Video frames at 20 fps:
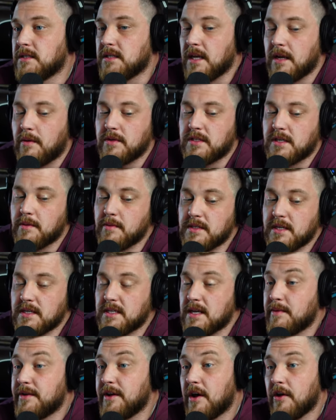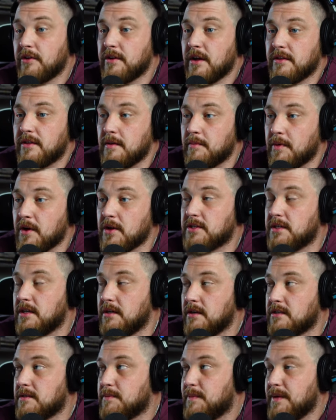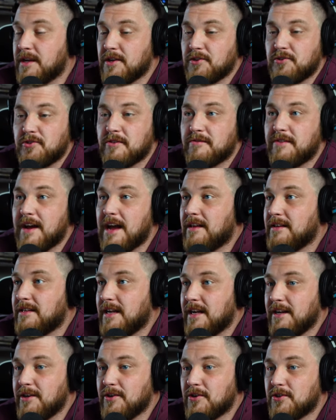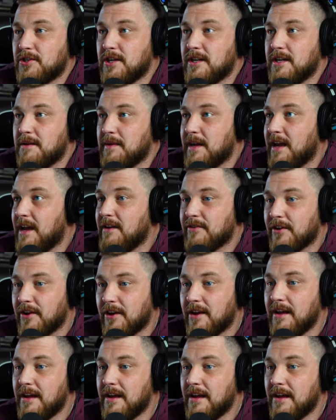It's like when someone says I'm an all or nothing person, it's because you're validating your shitty behavior.